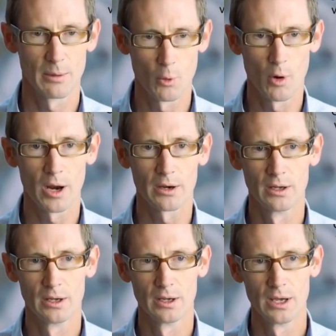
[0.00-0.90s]
Number one,
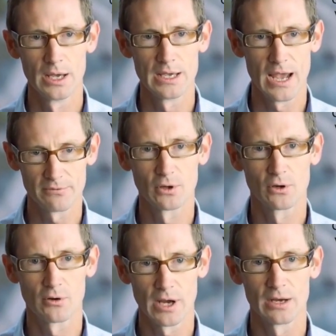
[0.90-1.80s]
you have to
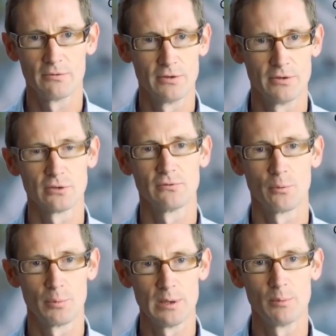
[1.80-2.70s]
create a vision
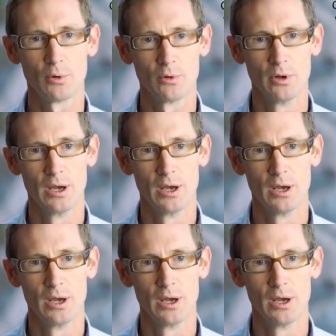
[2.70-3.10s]
for people